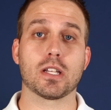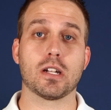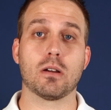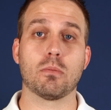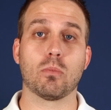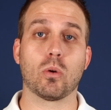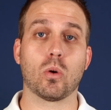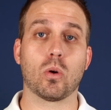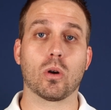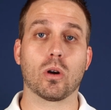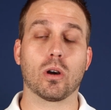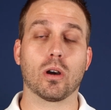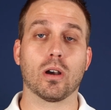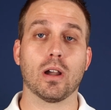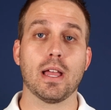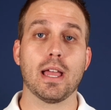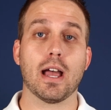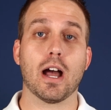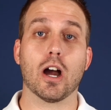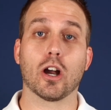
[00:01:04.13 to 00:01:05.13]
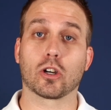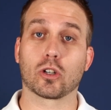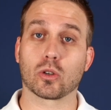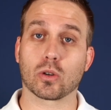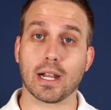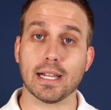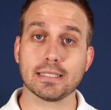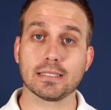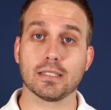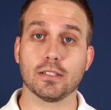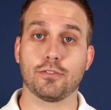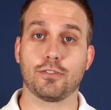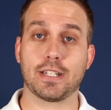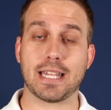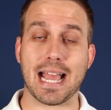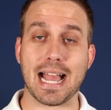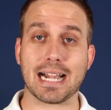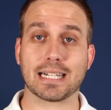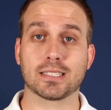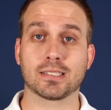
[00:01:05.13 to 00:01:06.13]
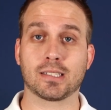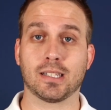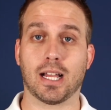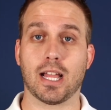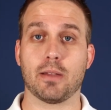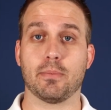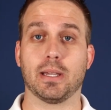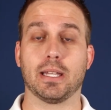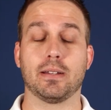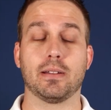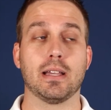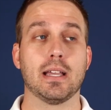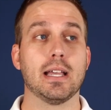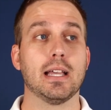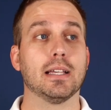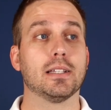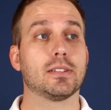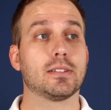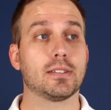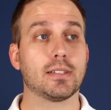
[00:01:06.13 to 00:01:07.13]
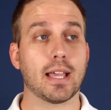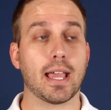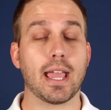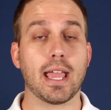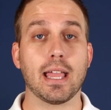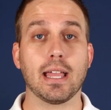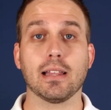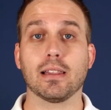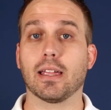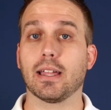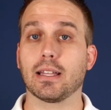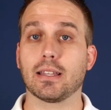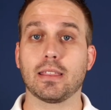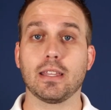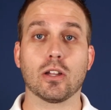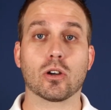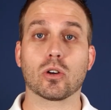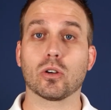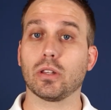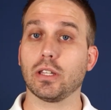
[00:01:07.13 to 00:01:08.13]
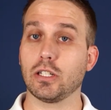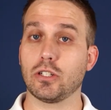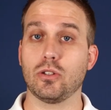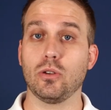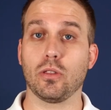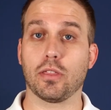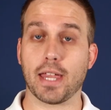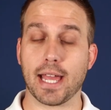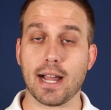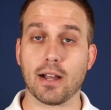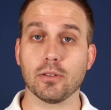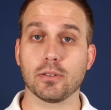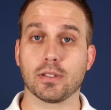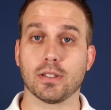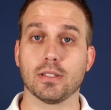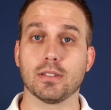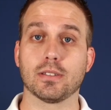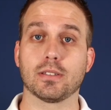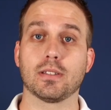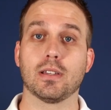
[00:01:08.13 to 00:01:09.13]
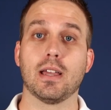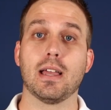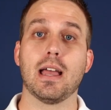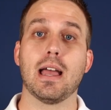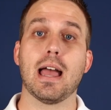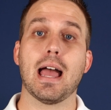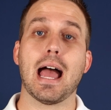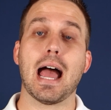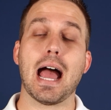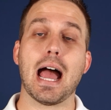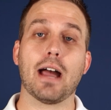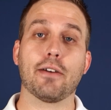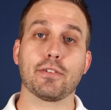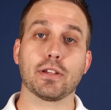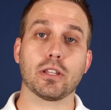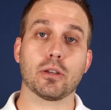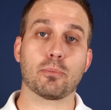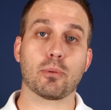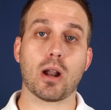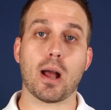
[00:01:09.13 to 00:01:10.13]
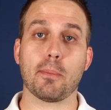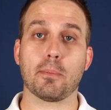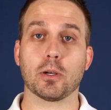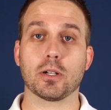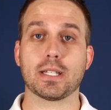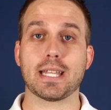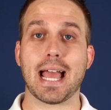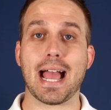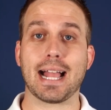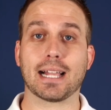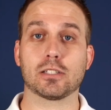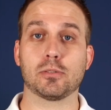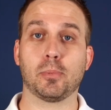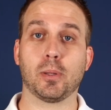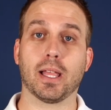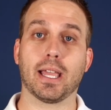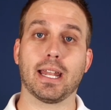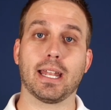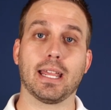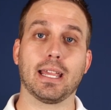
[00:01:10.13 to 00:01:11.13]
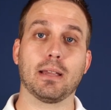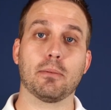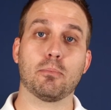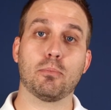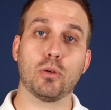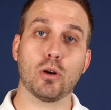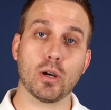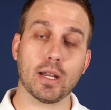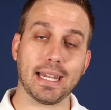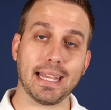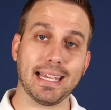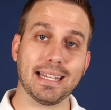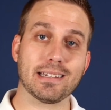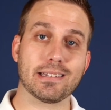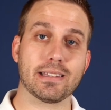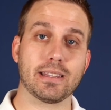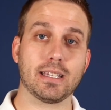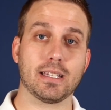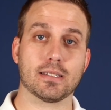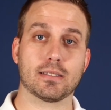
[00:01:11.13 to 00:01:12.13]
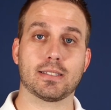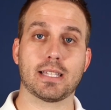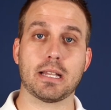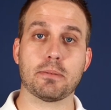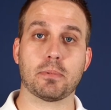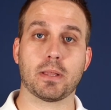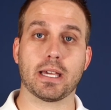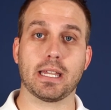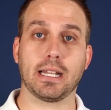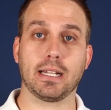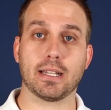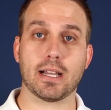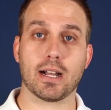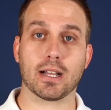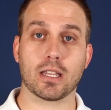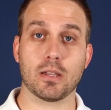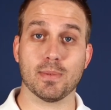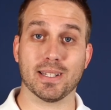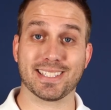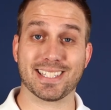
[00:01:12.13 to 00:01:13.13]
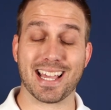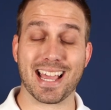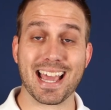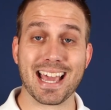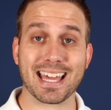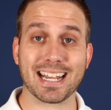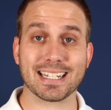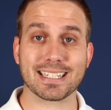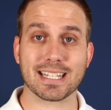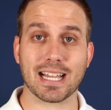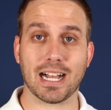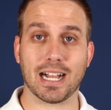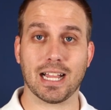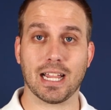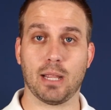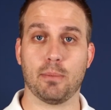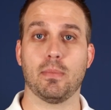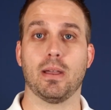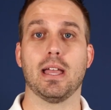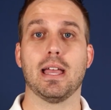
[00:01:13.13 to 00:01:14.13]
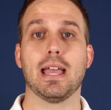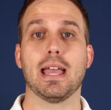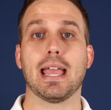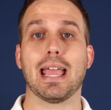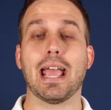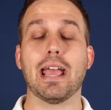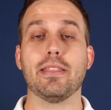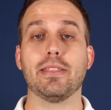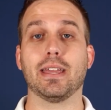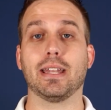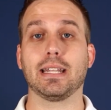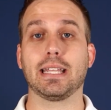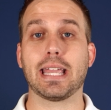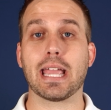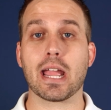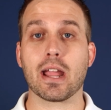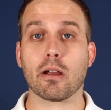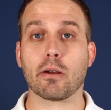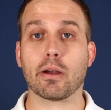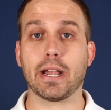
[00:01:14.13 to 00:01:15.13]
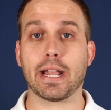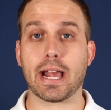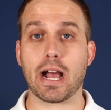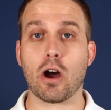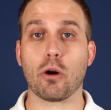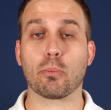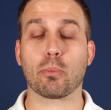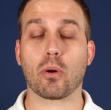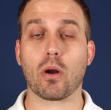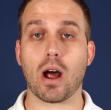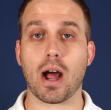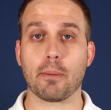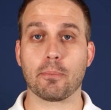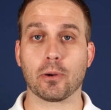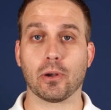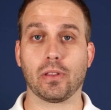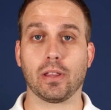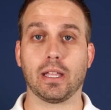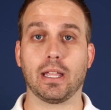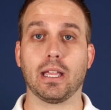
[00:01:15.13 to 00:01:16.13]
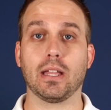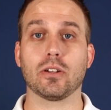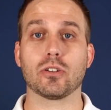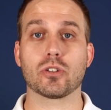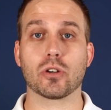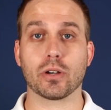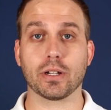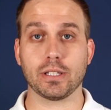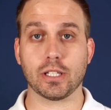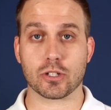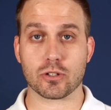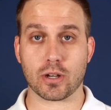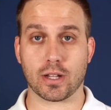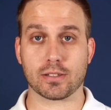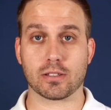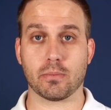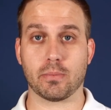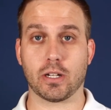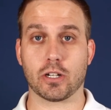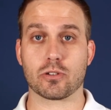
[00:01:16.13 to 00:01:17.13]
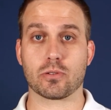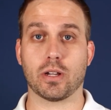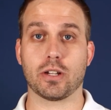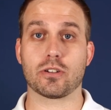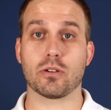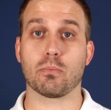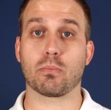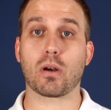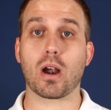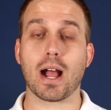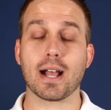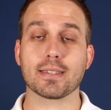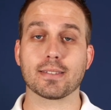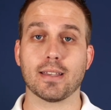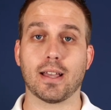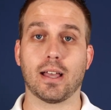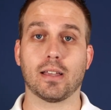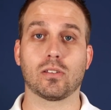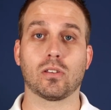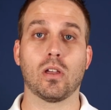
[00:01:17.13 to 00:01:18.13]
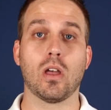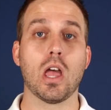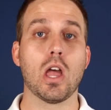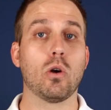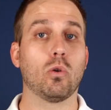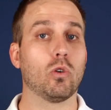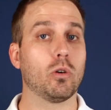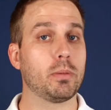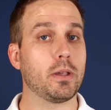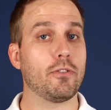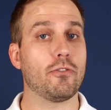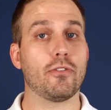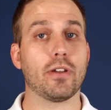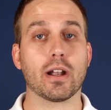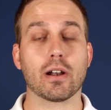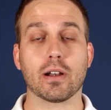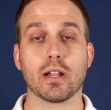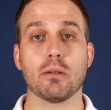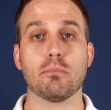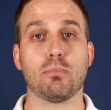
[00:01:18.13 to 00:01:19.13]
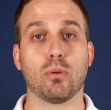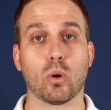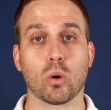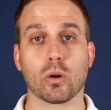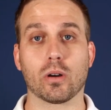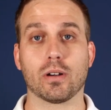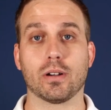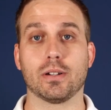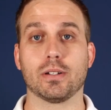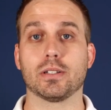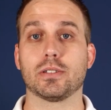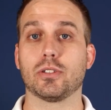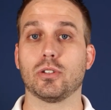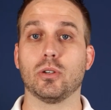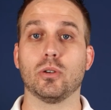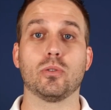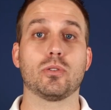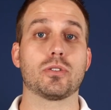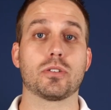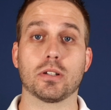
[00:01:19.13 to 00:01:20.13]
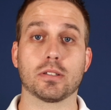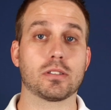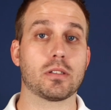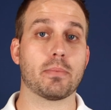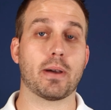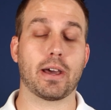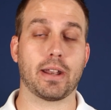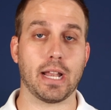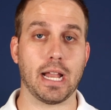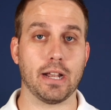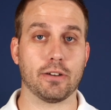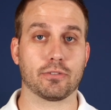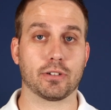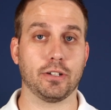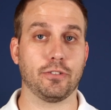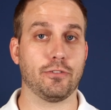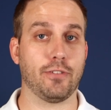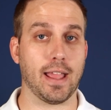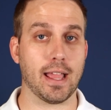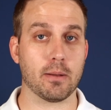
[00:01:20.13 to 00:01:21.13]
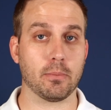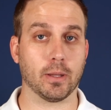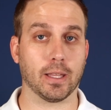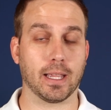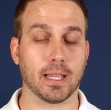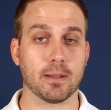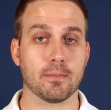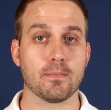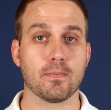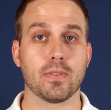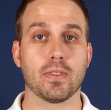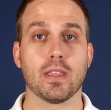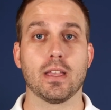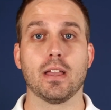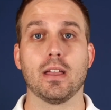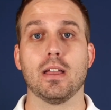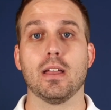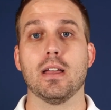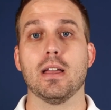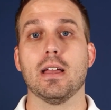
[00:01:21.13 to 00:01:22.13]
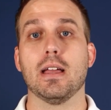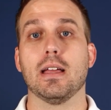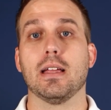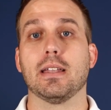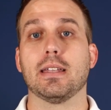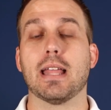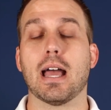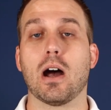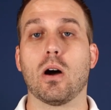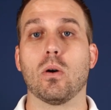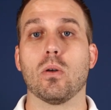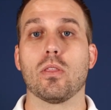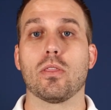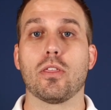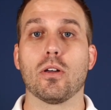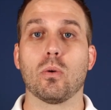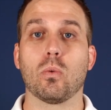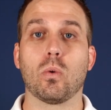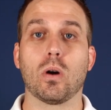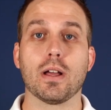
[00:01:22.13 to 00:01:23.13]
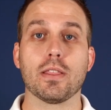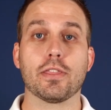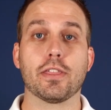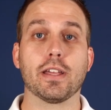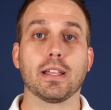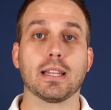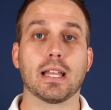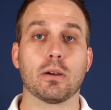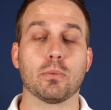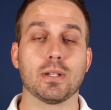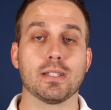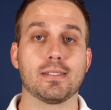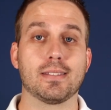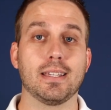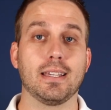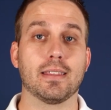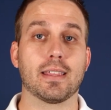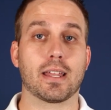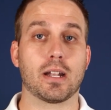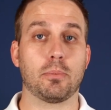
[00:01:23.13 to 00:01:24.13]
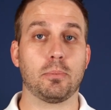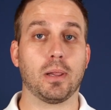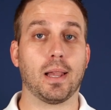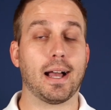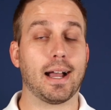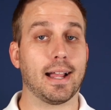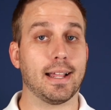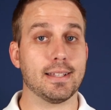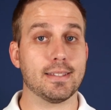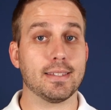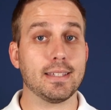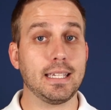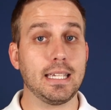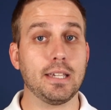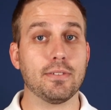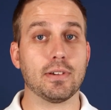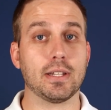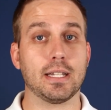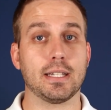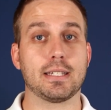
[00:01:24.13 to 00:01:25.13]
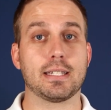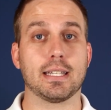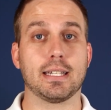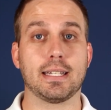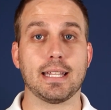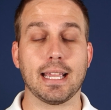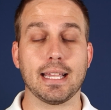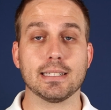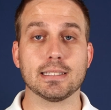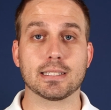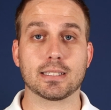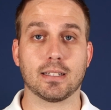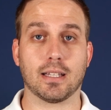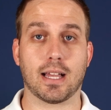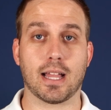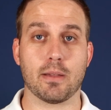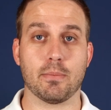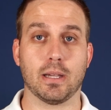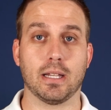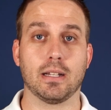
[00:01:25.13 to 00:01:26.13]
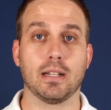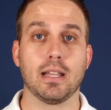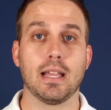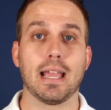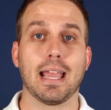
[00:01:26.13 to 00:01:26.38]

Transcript: in a more aggressive tax climate, say like the early 2000s, having the proper tax planning put into the estate planning documents ahead of time and then carried out properly during the trust administration process will be very important to just about every family. Now, the one thing that we see that applies even in today's climate